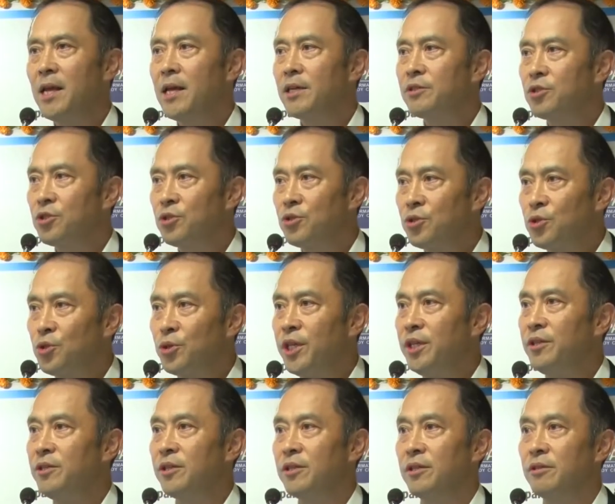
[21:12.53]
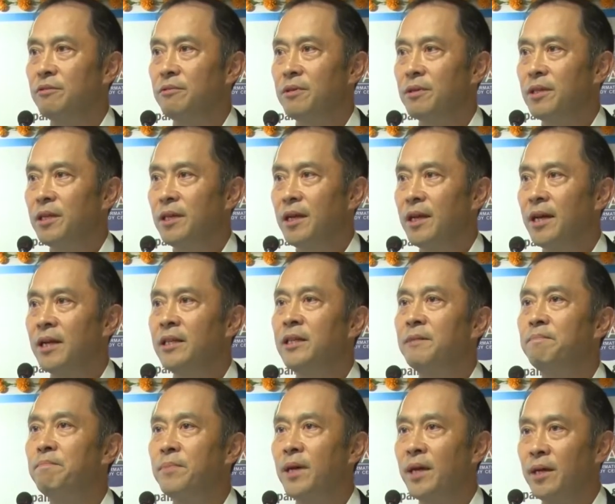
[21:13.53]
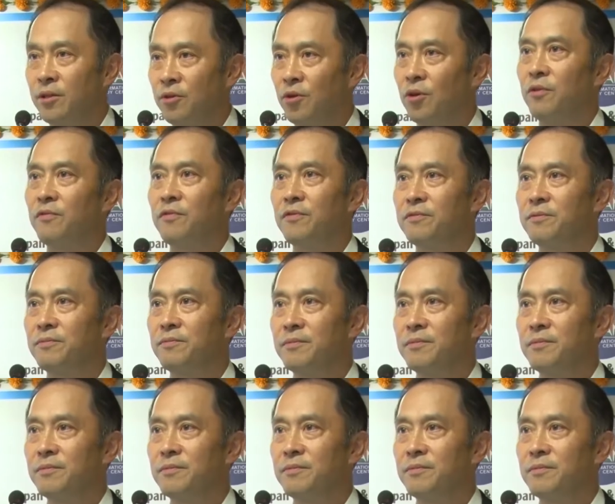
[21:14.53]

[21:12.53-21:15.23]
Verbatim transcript: Suzuki did it, and it paid off.